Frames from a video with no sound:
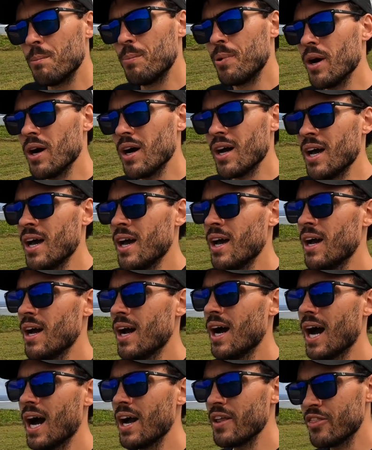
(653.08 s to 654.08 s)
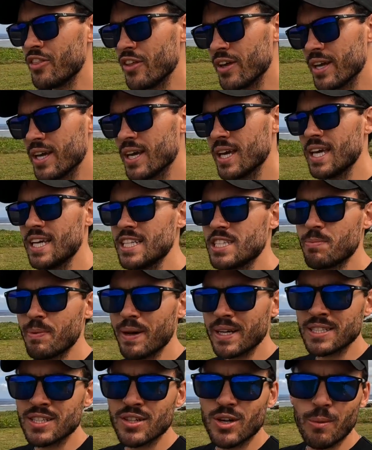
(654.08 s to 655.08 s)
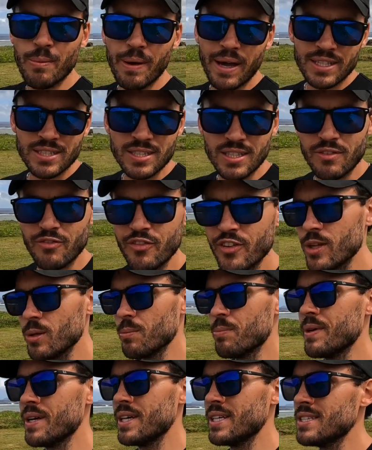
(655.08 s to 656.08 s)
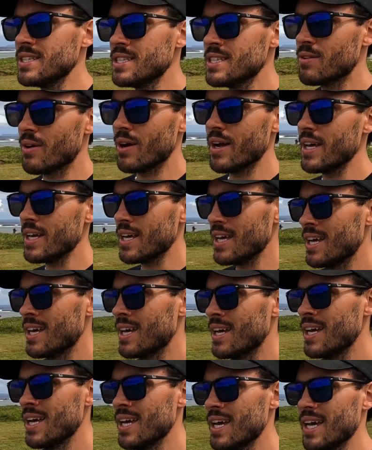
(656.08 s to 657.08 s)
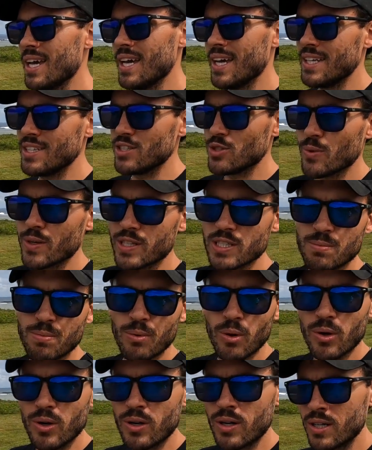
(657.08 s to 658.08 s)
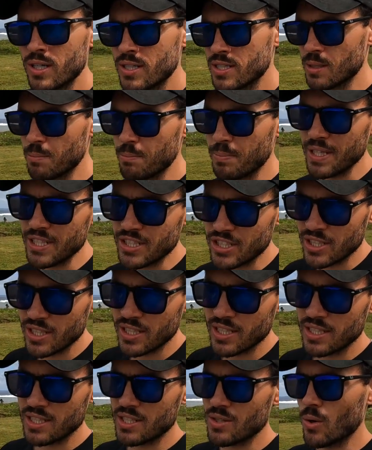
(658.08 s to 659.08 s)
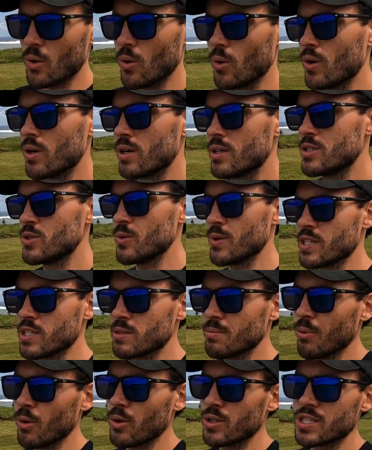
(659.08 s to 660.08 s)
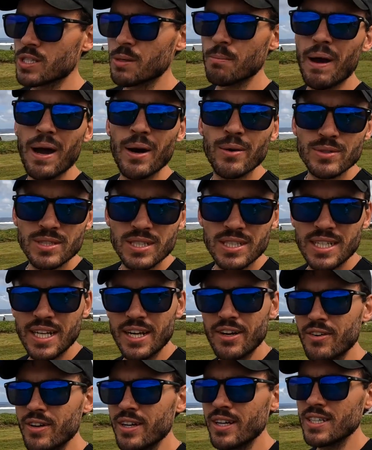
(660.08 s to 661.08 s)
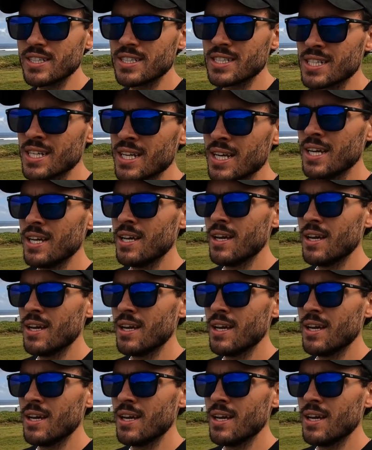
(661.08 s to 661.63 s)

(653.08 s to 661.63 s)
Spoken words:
But I think it's best to go back to the Philippines, right? And to explore some beaches or to explore some mountain areas.